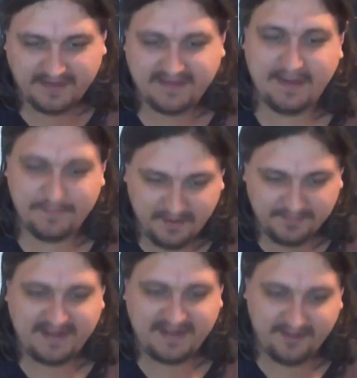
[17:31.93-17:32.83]
like, yep,
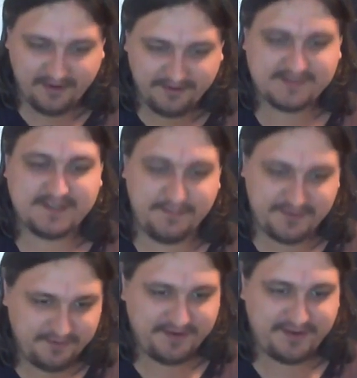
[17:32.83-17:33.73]
I'm getting those. I'm
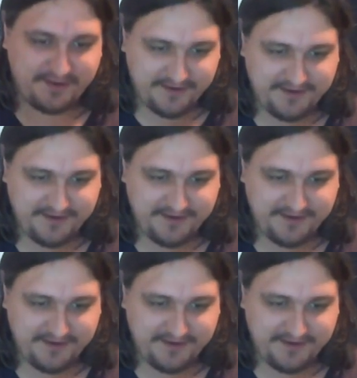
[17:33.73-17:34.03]
doing it good.